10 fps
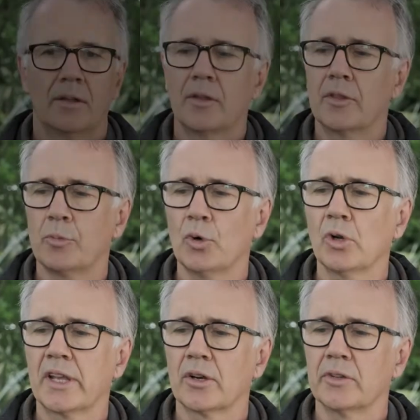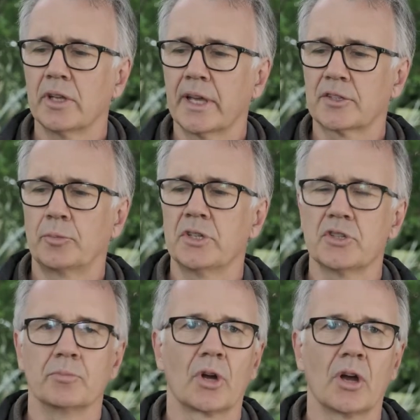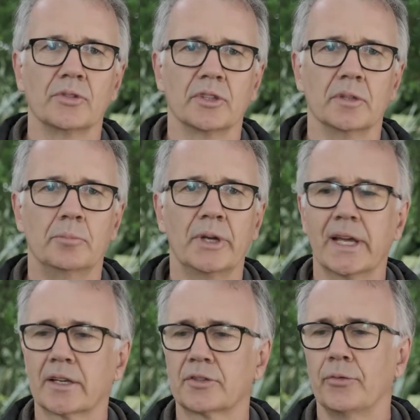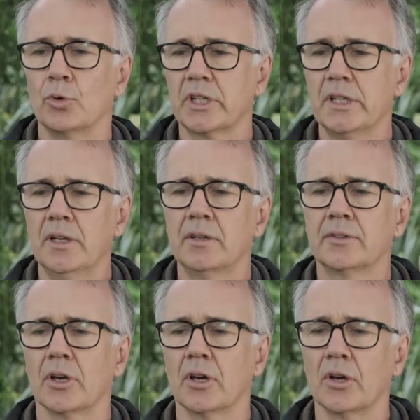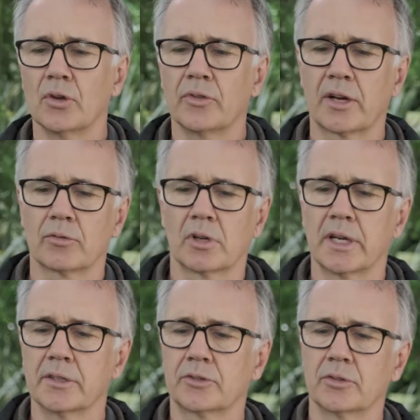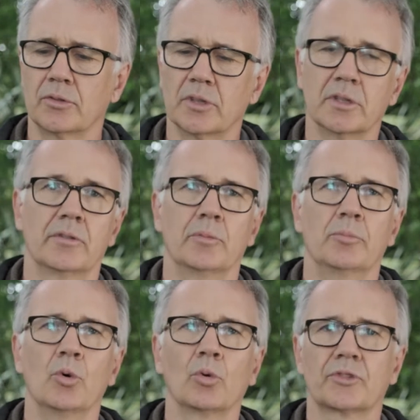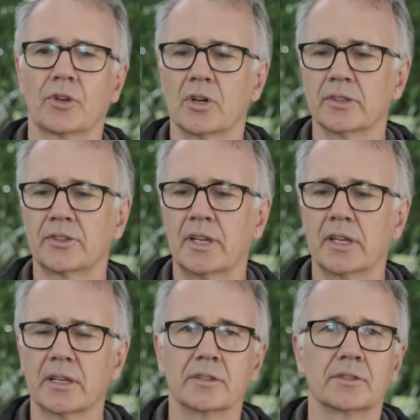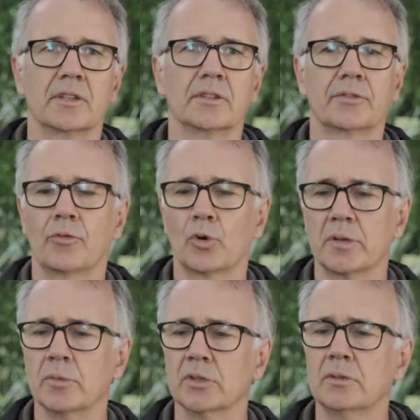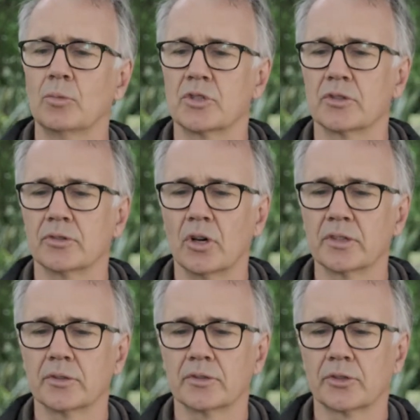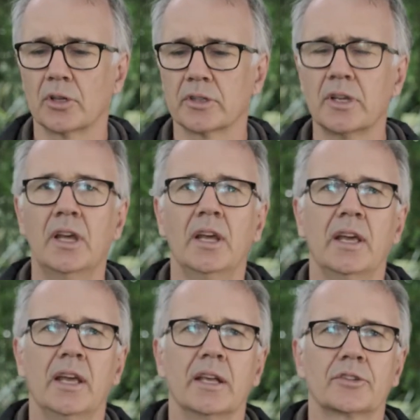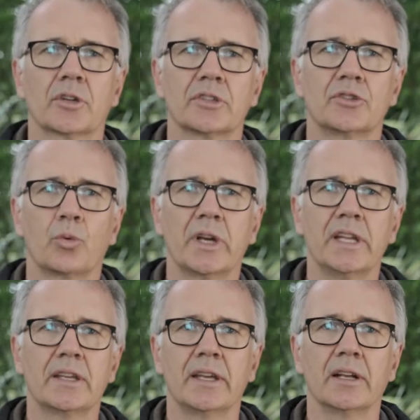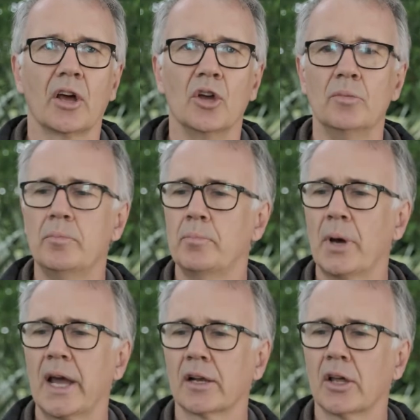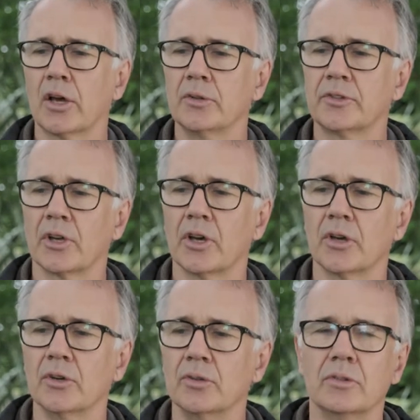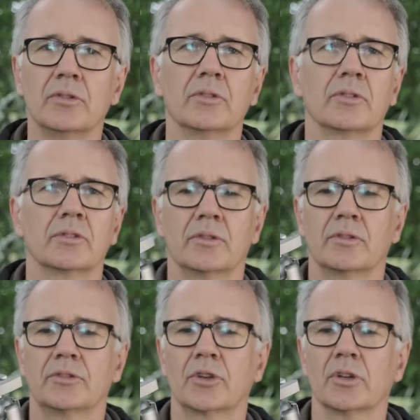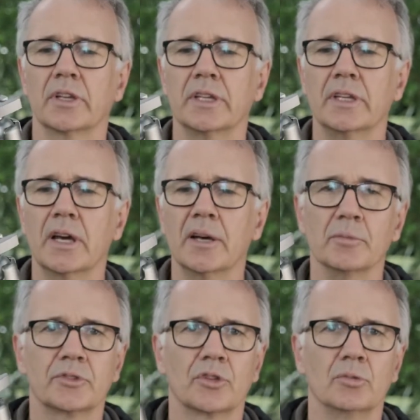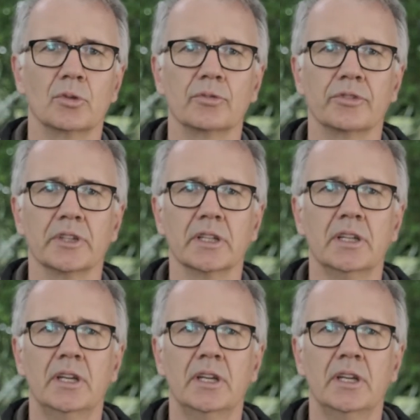The ball head on the Expedition Pro is a BX40, so that relates to the ball size here is 40 mil, which is nice and solid. It's got a 20 kilo payload, so certainly suitable for